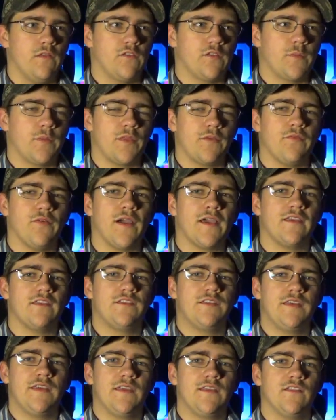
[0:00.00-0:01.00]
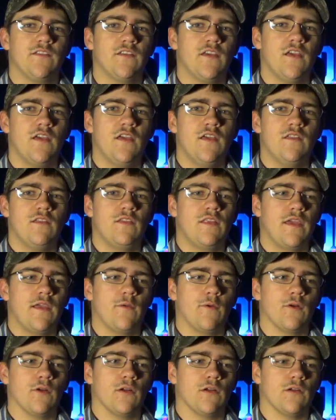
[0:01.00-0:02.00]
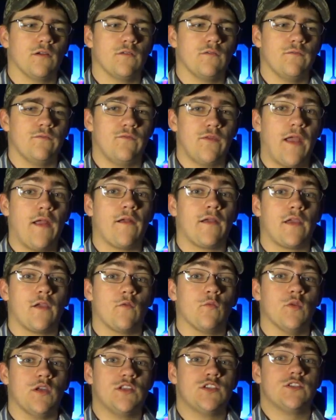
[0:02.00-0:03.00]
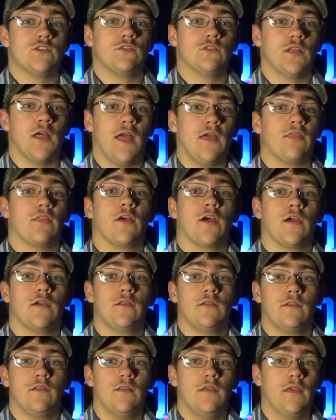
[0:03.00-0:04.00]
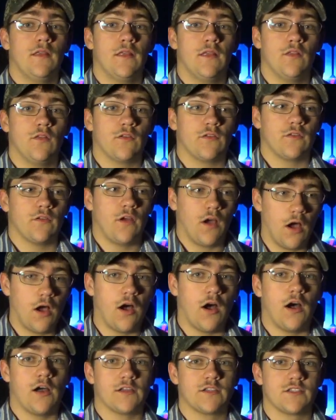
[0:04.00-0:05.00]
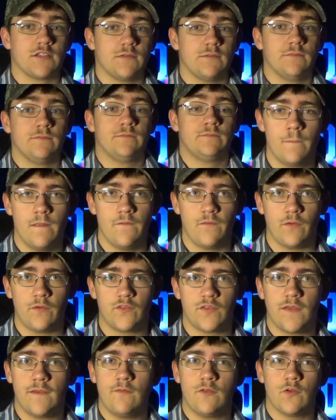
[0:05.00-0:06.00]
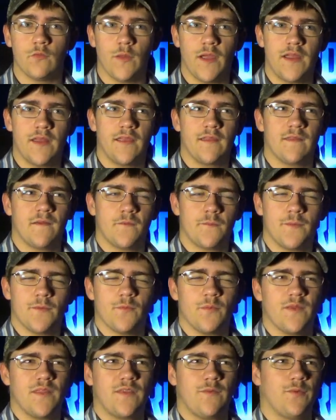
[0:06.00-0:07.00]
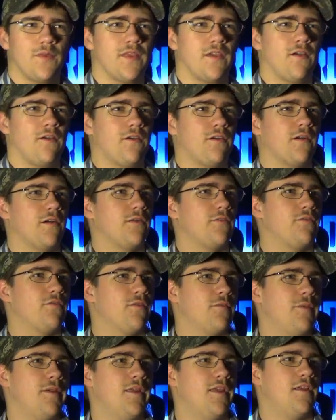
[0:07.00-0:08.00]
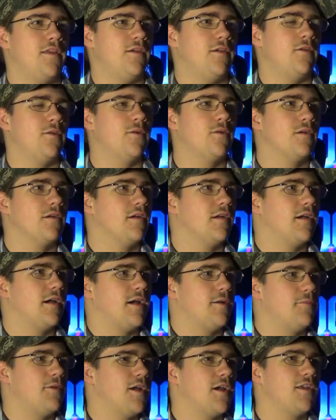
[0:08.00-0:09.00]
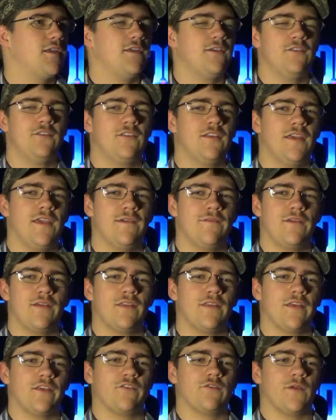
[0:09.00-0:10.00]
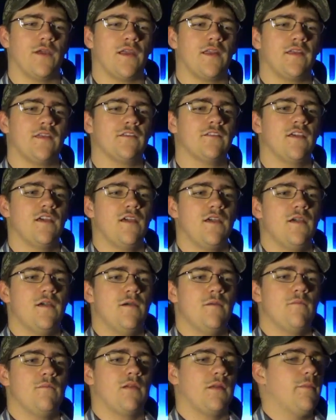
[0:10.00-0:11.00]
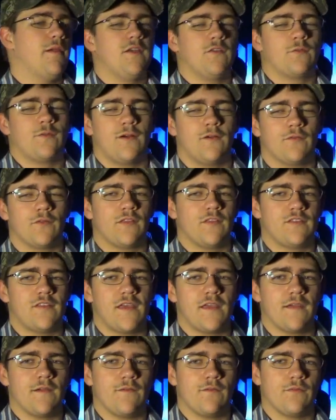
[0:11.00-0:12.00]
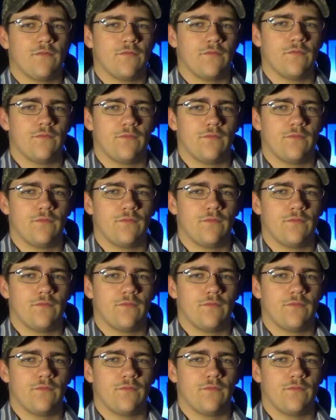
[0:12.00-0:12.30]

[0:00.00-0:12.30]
some of the fight scenes, they were very original, I thought, and it looked awesome. If I was to give it a rating, that'd be really, really hard for me to do. I'm not used to giving things ratings, but I may as well for the sake of,